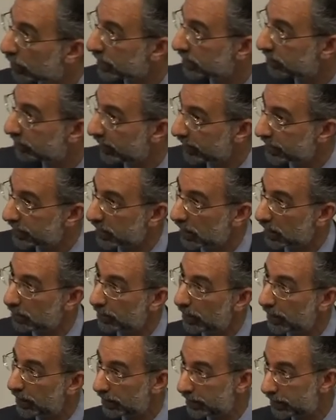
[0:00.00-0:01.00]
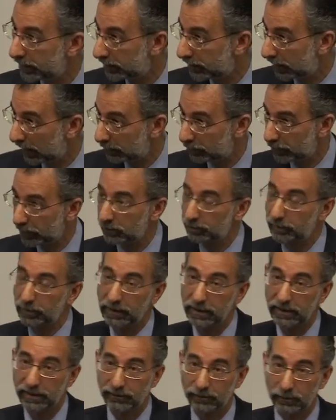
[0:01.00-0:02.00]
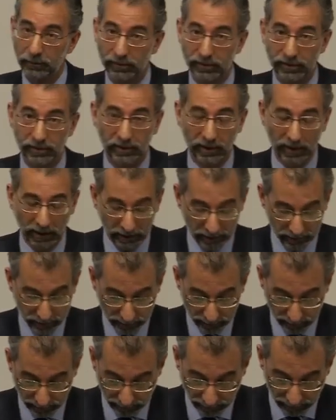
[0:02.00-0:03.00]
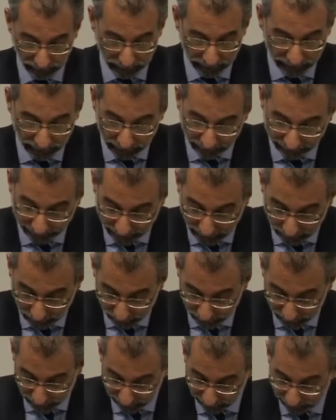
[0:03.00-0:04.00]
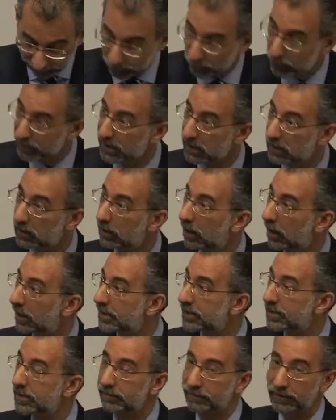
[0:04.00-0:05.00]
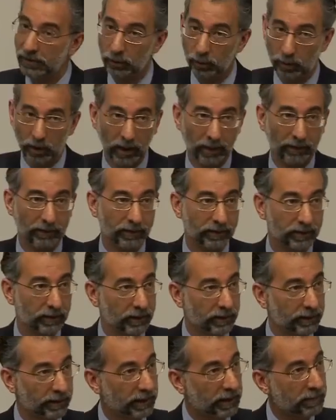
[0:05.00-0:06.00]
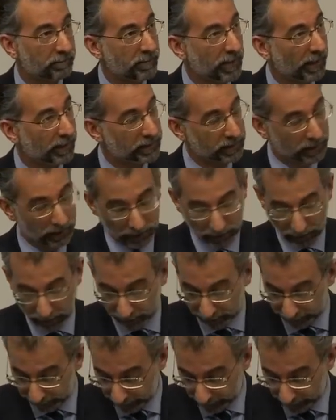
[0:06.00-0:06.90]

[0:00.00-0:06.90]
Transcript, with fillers: was investigated by a neighbouring police force, Kent, and they found some fourteen lines of inquiry that the Met had